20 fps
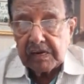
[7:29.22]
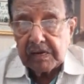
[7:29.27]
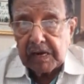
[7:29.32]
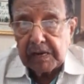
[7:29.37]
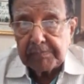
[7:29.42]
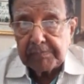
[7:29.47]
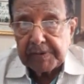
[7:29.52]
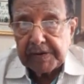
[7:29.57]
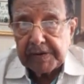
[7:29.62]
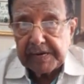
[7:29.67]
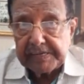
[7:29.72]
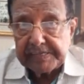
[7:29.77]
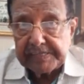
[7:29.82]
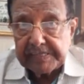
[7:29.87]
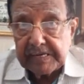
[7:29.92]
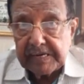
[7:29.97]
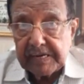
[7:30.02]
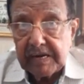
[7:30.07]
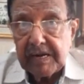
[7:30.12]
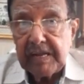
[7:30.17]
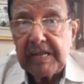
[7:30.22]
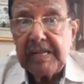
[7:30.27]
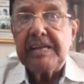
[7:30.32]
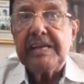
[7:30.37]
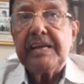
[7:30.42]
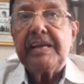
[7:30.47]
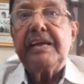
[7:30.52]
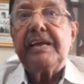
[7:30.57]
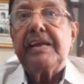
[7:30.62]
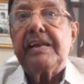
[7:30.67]
hypertension,
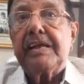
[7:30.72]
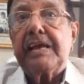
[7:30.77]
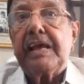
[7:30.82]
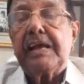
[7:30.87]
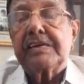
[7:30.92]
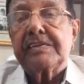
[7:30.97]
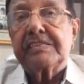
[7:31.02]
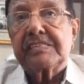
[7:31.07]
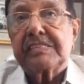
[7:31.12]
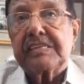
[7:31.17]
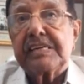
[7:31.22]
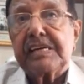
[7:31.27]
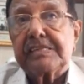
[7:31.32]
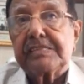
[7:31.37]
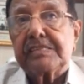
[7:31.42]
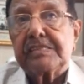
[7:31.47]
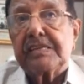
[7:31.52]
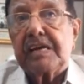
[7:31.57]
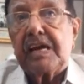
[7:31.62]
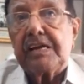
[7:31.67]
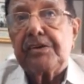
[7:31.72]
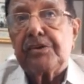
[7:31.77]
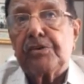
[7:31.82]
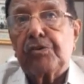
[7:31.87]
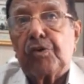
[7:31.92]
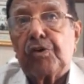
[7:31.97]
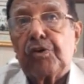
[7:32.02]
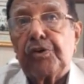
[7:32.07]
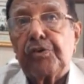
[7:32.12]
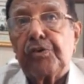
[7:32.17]
in youngsters, I
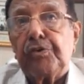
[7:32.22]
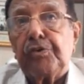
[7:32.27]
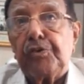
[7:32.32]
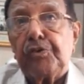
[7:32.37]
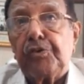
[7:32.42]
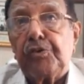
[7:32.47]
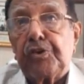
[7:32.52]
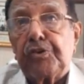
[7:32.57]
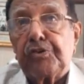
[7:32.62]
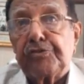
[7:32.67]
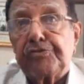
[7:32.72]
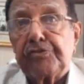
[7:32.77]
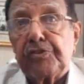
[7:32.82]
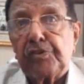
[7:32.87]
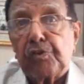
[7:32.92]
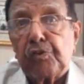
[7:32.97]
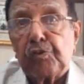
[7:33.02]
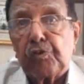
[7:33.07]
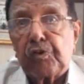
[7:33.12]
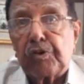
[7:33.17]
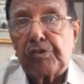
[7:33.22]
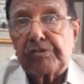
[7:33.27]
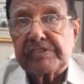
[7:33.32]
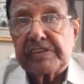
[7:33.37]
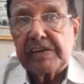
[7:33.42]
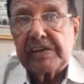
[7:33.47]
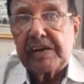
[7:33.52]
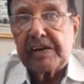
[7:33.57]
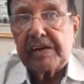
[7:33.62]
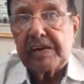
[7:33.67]
told you, you have to explore
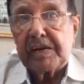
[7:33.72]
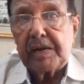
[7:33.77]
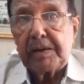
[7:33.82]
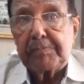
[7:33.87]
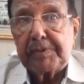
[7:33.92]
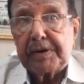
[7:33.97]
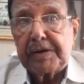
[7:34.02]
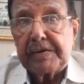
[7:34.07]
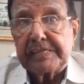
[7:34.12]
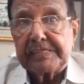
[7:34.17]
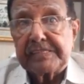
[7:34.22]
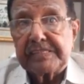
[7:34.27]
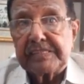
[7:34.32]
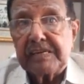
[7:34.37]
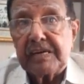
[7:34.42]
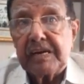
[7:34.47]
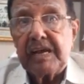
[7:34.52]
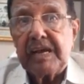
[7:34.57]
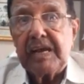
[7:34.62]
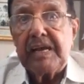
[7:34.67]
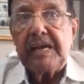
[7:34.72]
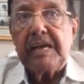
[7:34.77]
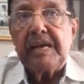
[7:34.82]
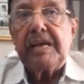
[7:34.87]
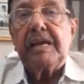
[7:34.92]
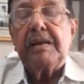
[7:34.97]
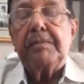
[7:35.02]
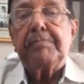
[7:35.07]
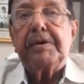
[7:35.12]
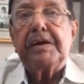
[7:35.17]
secondary hypertension.
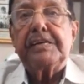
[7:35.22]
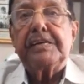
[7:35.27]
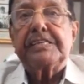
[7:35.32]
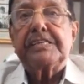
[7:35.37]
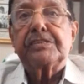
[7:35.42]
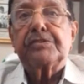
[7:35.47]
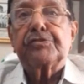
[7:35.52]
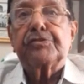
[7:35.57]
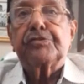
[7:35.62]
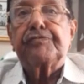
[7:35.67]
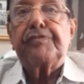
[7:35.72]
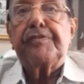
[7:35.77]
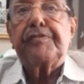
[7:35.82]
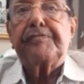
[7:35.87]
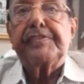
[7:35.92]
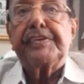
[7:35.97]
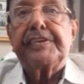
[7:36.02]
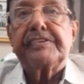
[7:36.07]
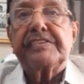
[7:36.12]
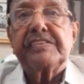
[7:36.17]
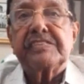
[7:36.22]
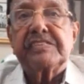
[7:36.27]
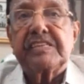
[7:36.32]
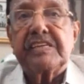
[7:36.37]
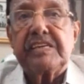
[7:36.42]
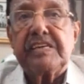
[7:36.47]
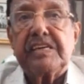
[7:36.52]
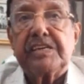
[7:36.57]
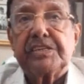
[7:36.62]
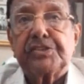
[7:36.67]
In patients who are 50,
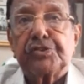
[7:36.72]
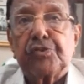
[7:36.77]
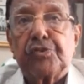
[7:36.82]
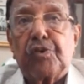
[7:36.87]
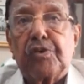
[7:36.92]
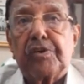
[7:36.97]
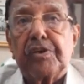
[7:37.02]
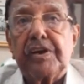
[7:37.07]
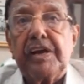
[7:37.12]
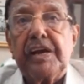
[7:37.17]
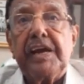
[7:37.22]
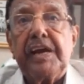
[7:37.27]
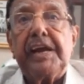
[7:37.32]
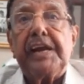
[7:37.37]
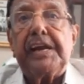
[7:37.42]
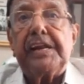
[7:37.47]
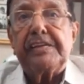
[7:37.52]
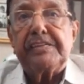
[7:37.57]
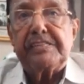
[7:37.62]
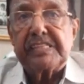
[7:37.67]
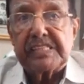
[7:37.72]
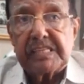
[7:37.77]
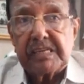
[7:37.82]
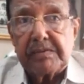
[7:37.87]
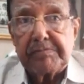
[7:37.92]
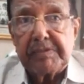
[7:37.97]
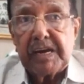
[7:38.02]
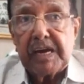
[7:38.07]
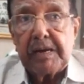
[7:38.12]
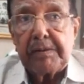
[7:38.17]
60 years old, it is
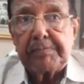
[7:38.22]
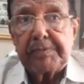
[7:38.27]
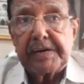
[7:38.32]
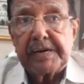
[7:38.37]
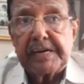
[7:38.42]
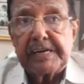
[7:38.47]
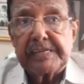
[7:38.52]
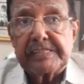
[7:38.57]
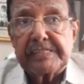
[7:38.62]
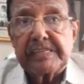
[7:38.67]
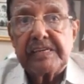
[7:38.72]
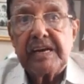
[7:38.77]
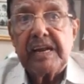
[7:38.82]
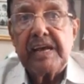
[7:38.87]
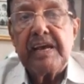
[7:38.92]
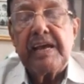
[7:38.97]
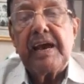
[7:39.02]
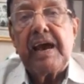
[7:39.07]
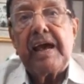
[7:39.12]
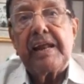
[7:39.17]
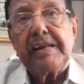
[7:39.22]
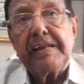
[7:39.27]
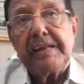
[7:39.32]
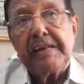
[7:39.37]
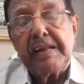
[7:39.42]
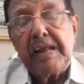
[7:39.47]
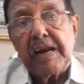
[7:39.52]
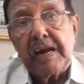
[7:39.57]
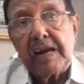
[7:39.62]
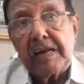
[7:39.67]
systemic hypertension. And
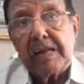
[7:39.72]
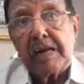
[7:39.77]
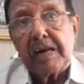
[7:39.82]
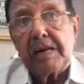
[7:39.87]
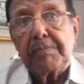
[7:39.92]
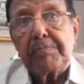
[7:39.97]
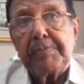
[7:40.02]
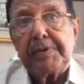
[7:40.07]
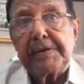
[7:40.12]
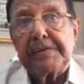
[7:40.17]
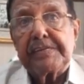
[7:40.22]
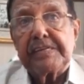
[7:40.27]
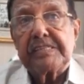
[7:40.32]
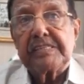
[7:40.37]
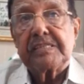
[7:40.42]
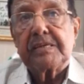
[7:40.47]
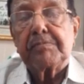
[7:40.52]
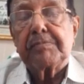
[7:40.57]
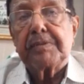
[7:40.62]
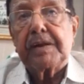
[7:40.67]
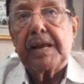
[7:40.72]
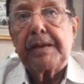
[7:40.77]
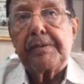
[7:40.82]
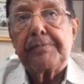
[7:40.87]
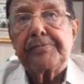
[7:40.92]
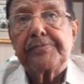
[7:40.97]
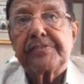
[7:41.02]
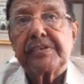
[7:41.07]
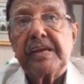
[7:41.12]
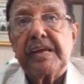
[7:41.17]
in elderly patients,
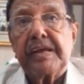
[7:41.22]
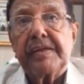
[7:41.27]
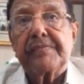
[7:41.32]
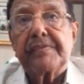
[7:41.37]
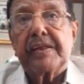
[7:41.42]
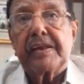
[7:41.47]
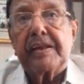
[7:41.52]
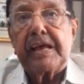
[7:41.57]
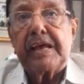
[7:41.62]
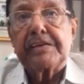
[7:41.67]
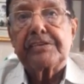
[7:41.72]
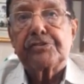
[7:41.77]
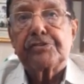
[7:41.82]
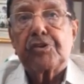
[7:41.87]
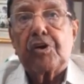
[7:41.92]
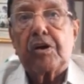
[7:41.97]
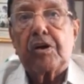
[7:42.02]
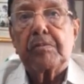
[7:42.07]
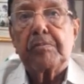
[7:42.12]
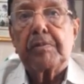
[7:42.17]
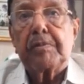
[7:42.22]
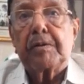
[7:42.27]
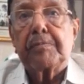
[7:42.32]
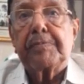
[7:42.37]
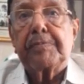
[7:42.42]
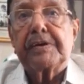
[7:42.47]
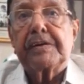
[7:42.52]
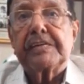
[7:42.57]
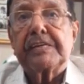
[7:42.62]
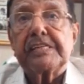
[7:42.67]
sometimes the diastolic blood
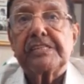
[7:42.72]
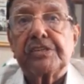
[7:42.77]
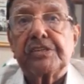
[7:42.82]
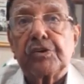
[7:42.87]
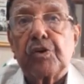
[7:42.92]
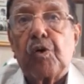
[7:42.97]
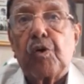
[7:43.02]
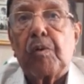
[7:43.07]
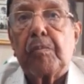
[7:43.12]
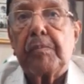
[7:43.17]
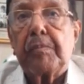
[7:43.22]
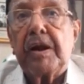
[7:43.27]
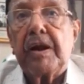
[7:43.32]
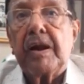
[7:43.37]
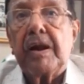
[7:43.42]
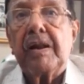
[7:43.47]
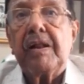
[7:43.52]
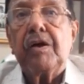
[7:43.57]
pressure is normal,